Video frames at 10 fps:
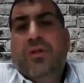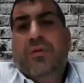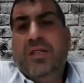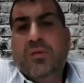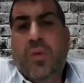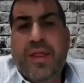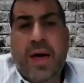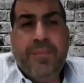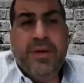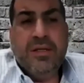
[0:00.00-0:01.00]
reasons why
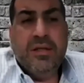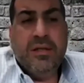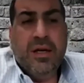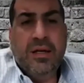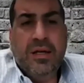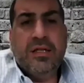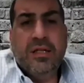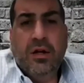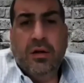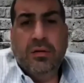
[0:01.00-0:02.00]
that business is
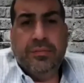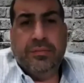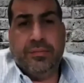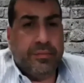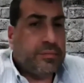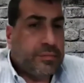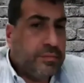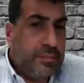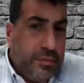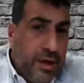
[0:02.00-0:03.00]
still,
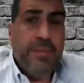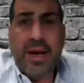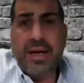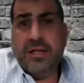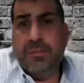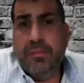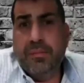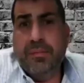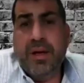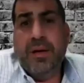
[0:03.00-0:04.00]
in
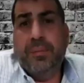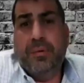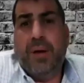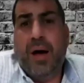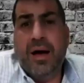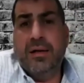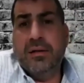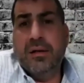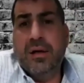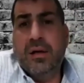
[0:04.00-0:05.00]
many people's
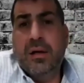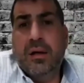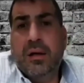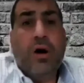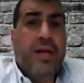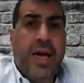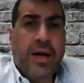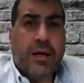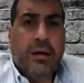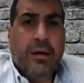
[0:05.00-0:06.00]
minds,
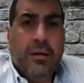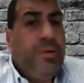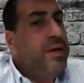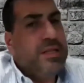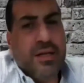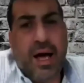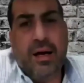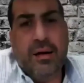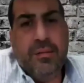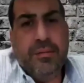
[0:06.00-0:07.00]
archaic, but it's
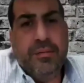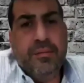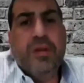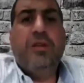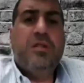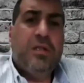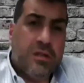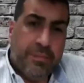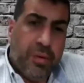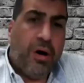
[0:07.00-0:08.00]
not, because
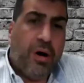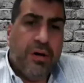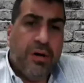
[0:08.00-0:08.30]
it's part of